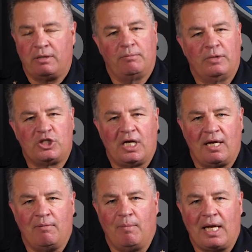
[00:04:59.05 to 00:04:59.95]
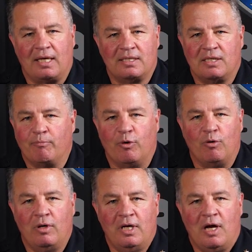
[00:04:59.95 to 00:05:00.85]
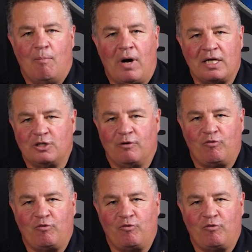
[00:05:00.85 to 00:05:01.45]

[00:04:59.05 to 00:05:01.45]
mache and make a simple monster.